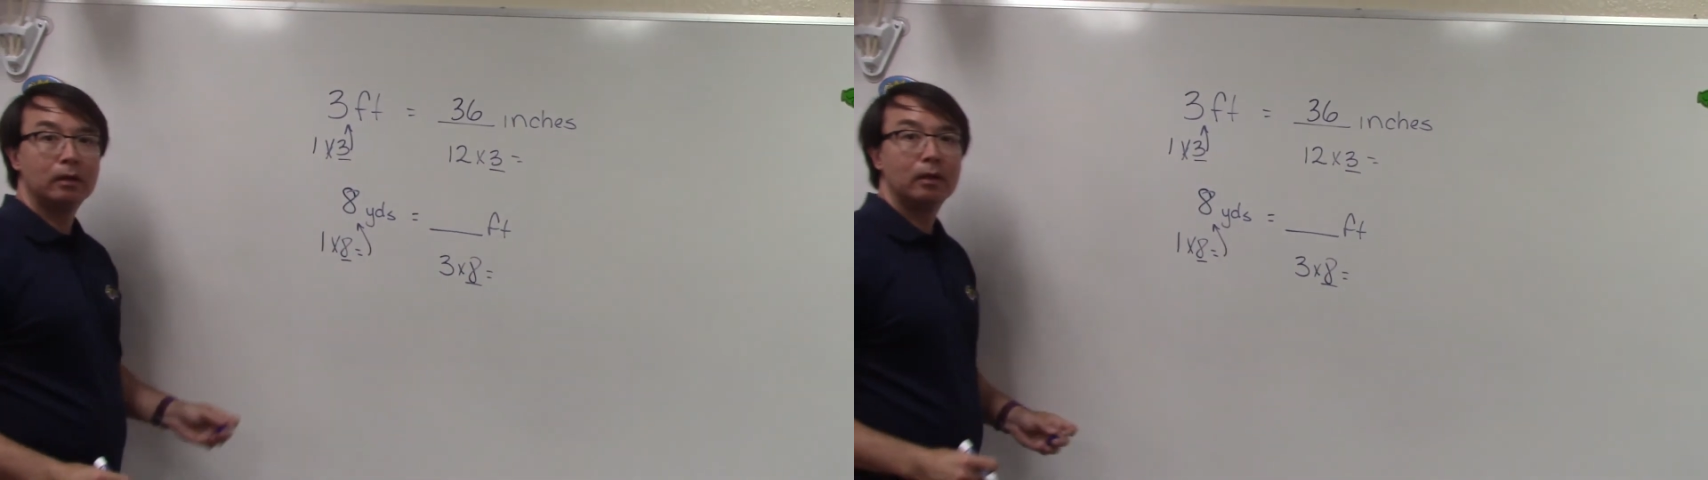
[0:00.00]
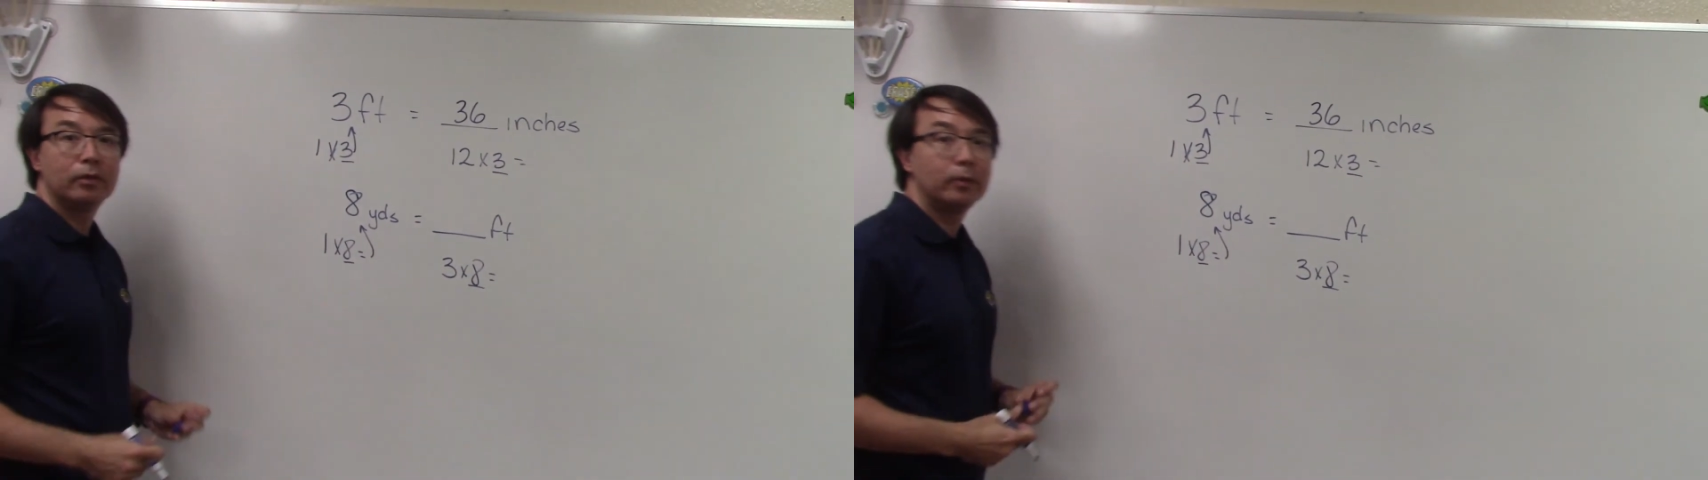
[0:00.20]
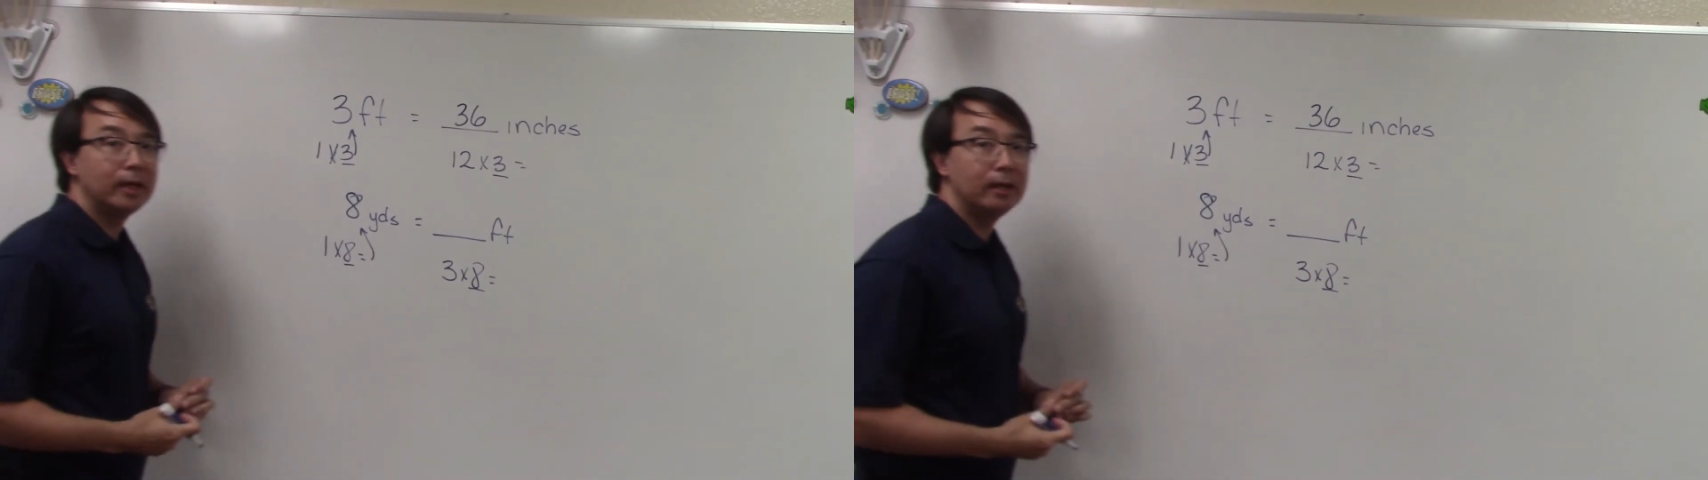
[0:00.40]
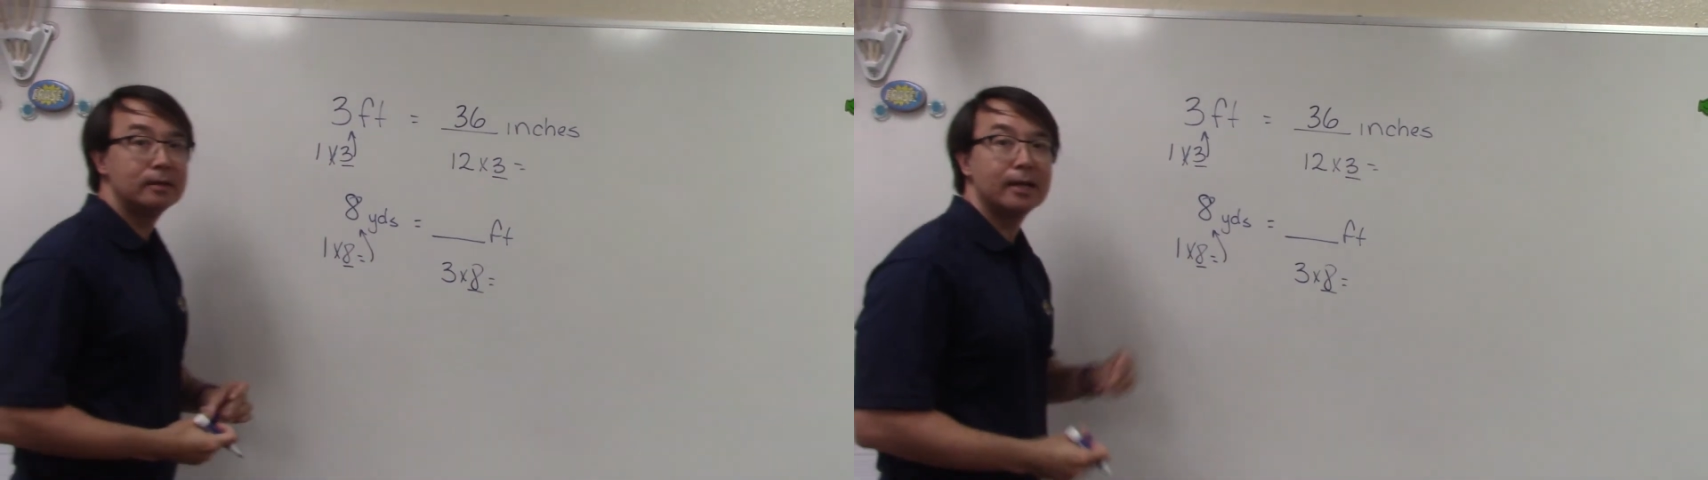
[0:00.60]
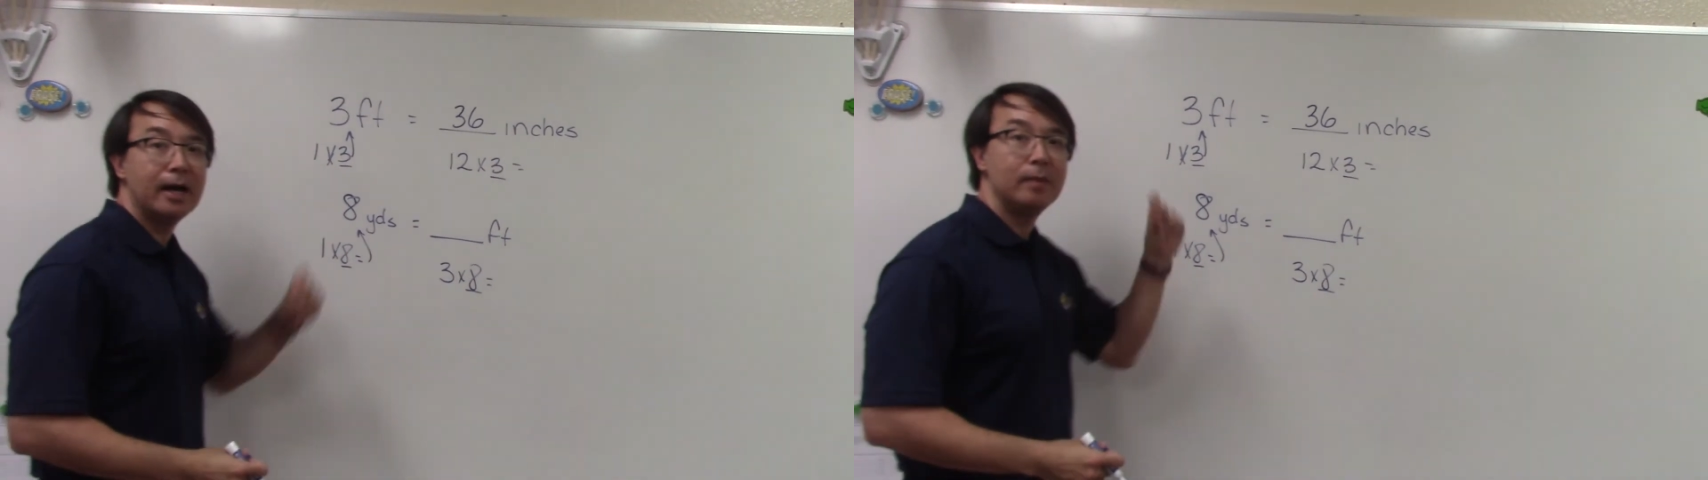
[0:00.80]
3
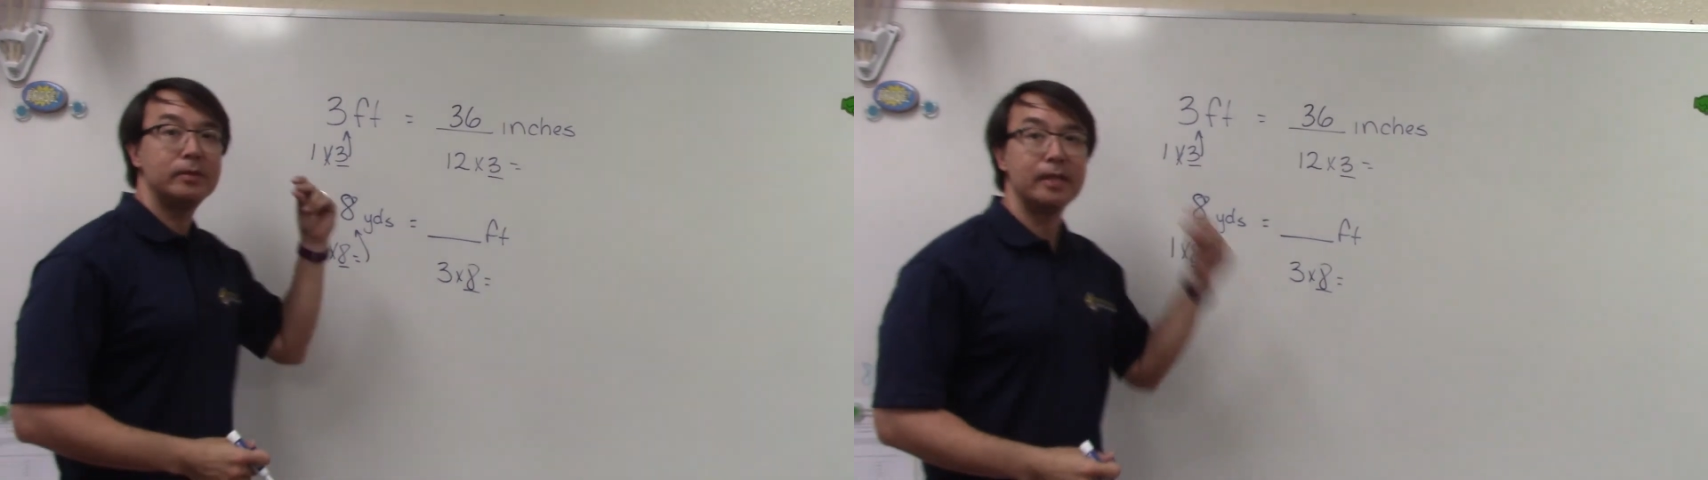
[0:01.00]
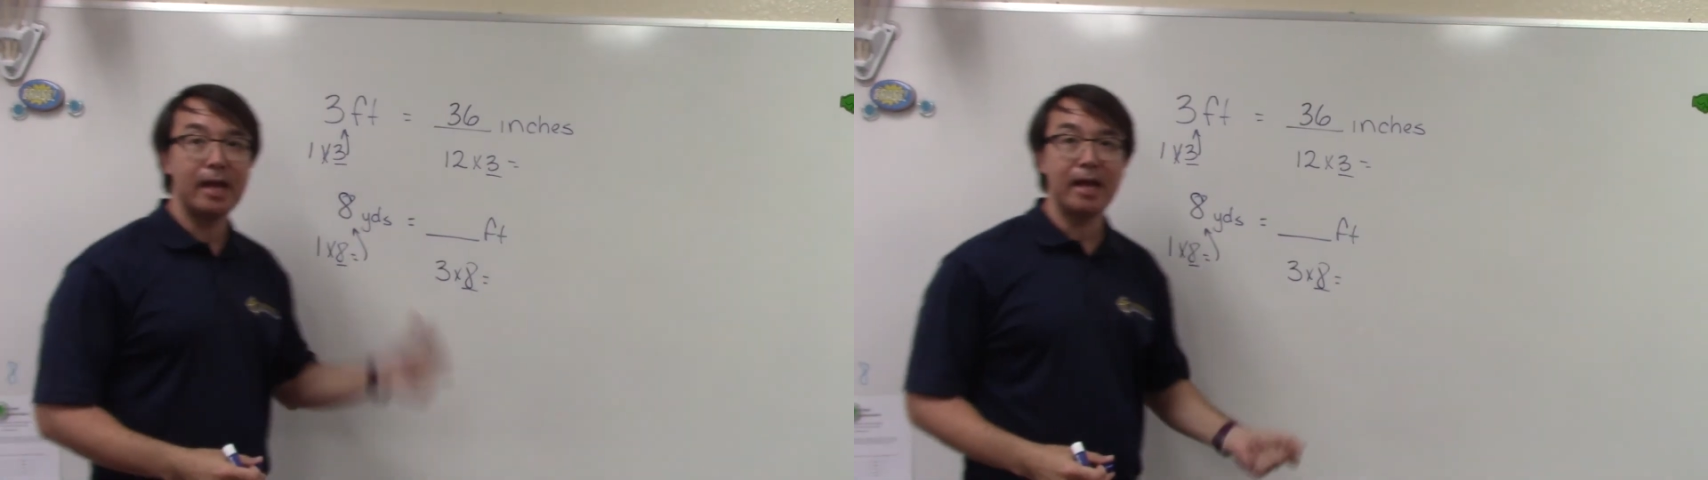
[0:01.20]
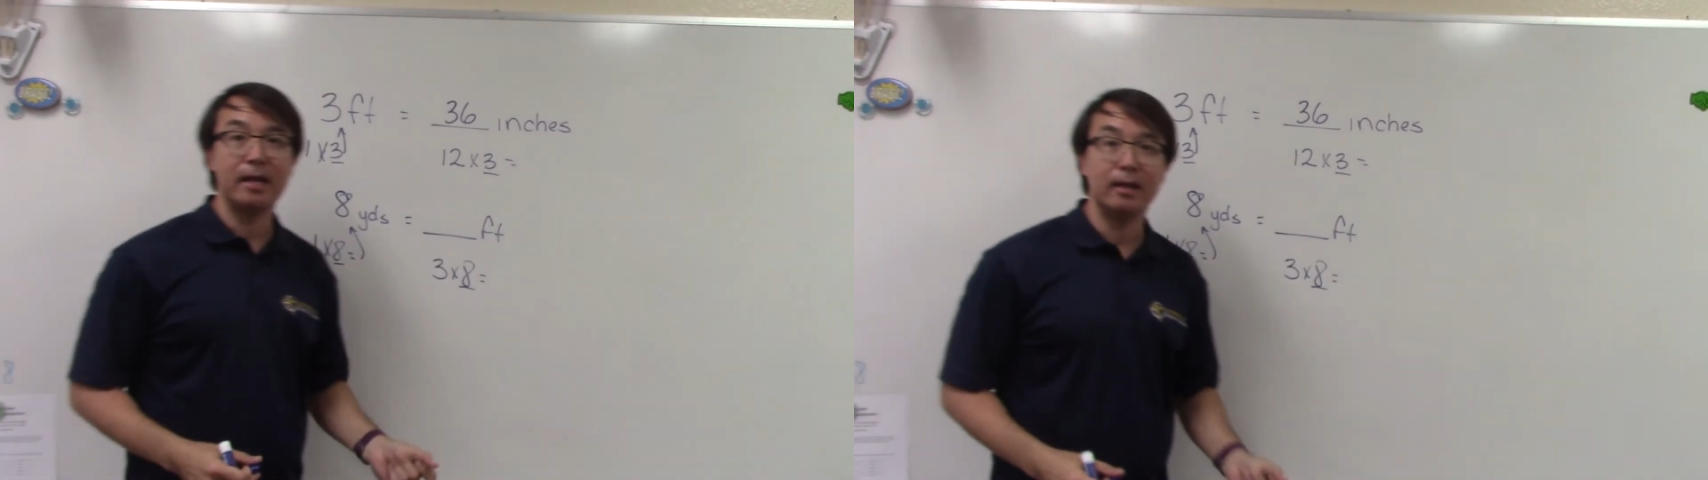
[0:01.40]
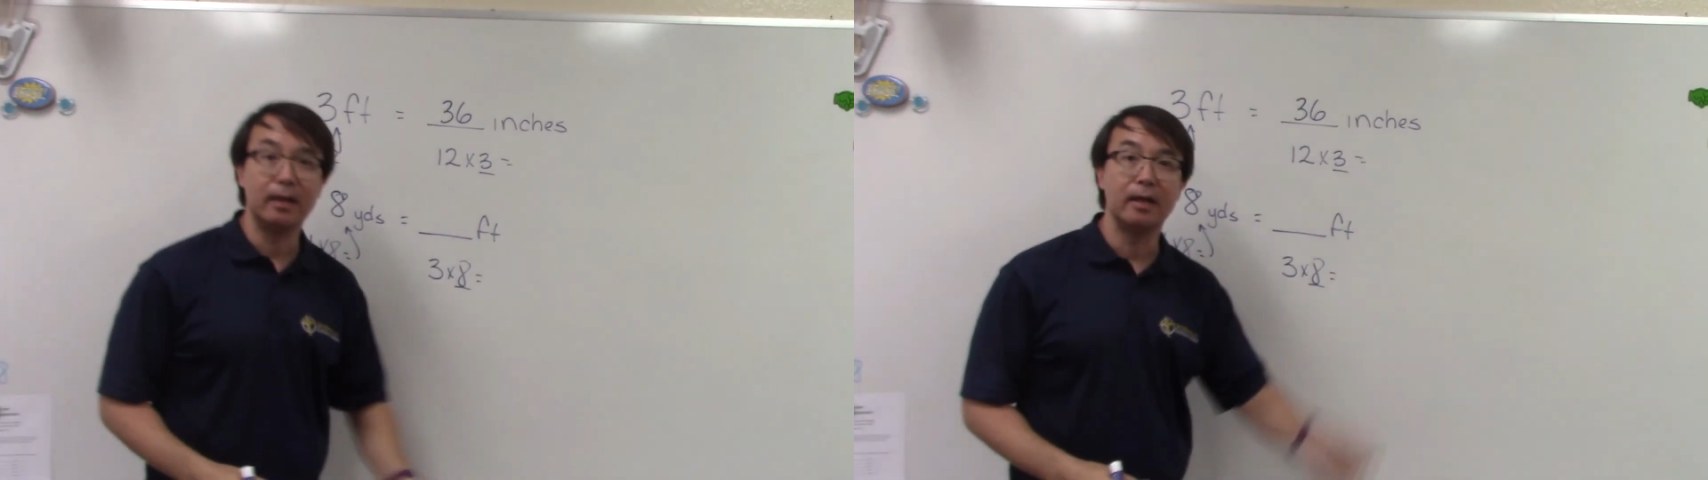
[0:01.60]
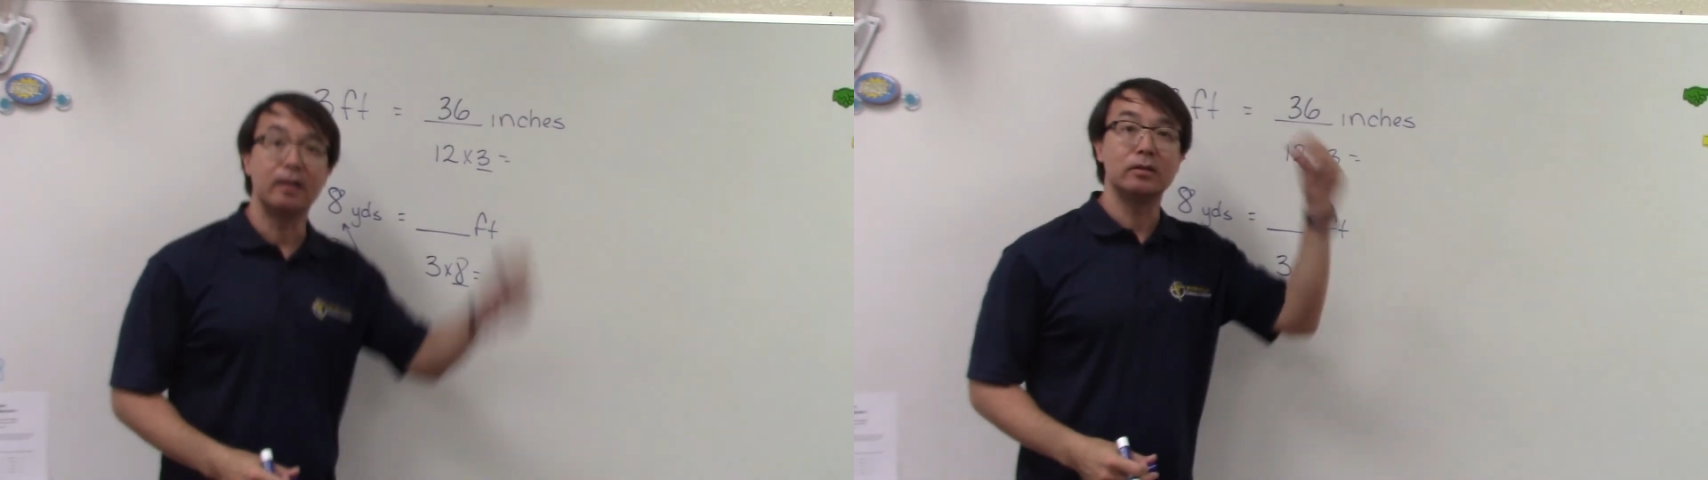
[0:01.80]
times 8
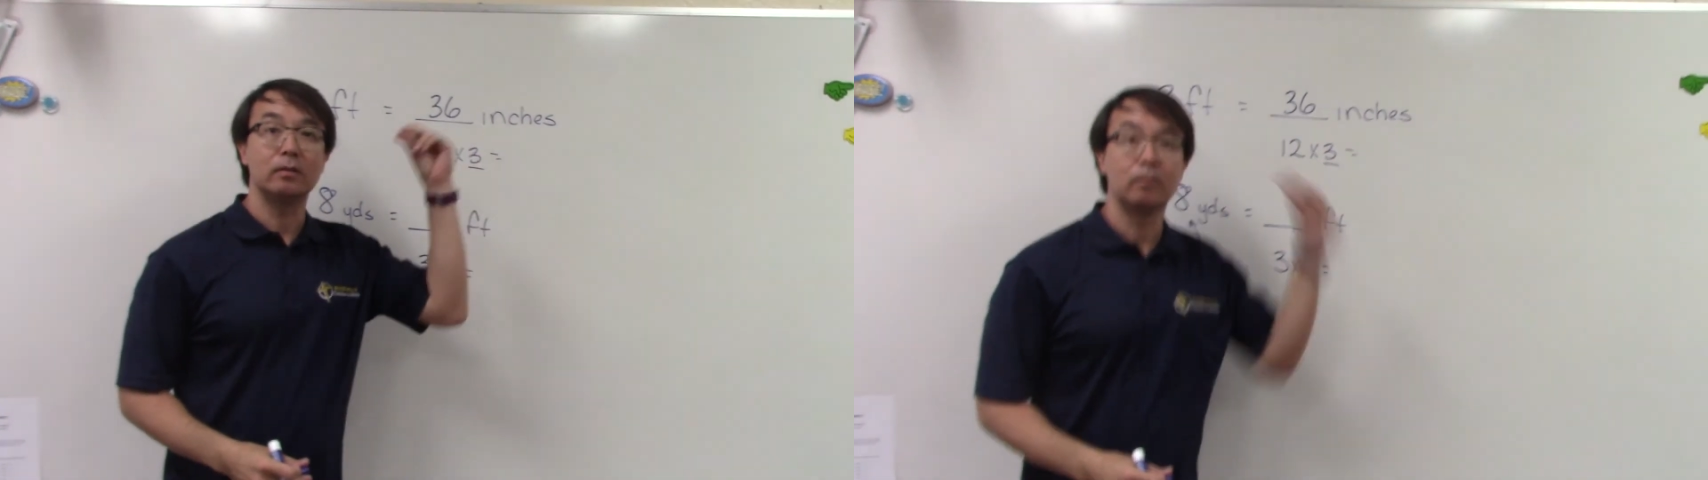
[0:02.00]
is,